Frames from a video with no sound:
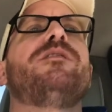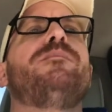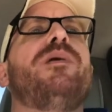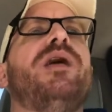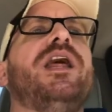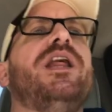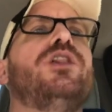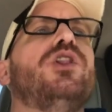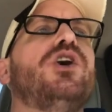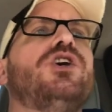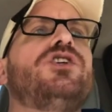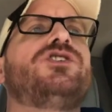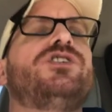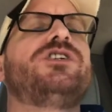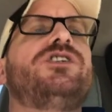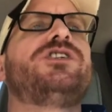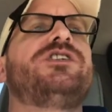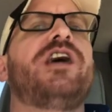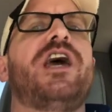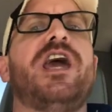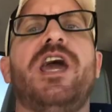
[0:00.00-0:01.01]
and everybody
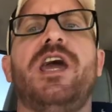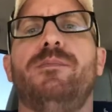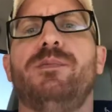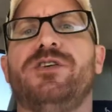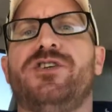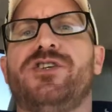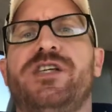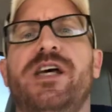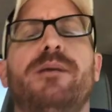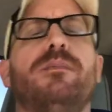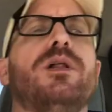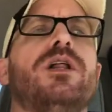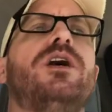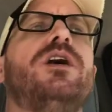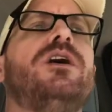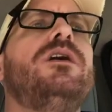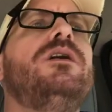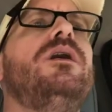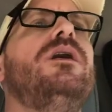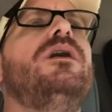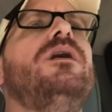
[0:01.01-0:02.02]
looks the same and
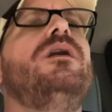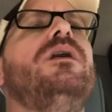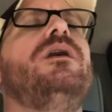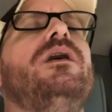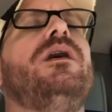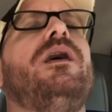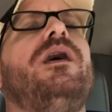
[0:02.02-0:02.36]
similar,